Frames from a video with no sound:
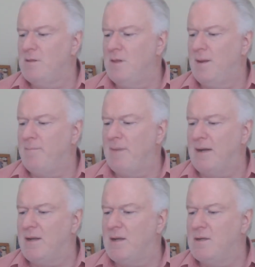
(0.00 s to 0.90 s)
the
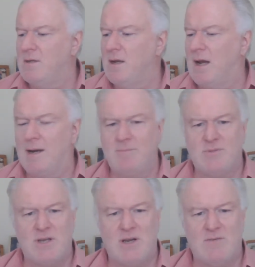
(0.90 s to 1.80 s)
American Armed
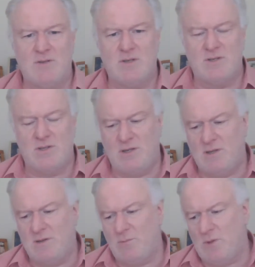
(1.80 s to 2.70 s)
Services. They
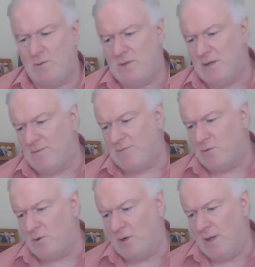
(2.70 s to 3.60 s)
did it
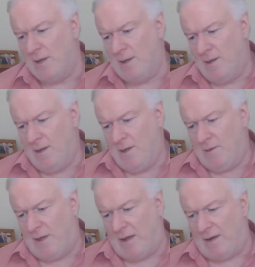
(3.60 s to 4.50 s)
for
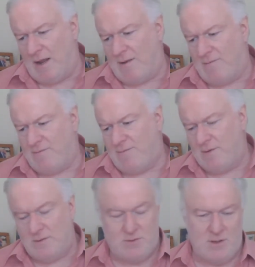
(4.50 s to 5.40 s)
the RAF,
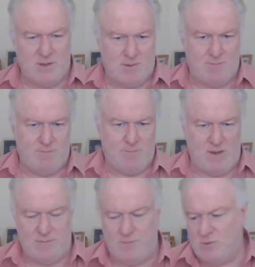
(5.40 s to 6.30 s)
the
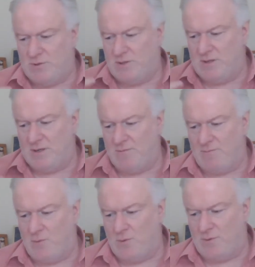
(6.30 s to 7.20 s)
Air Force. They did it
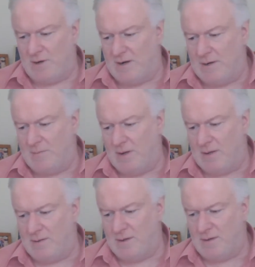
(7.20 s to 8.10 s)
for the Army,
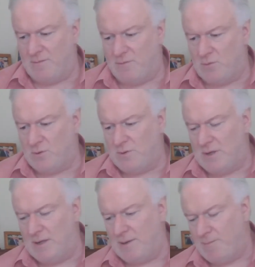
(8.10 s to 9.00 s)
and they did it for
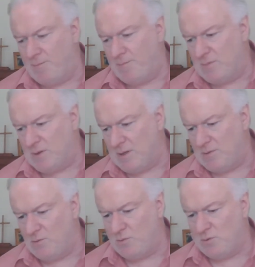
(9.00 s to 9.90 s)

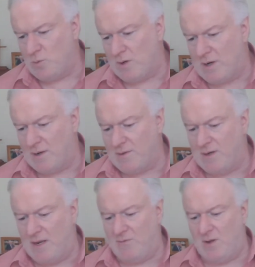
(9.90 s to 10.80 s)
those working in the
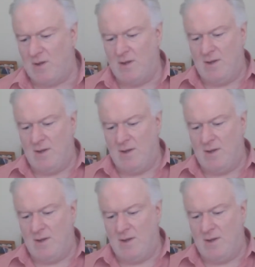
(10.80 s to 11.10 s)
Navy.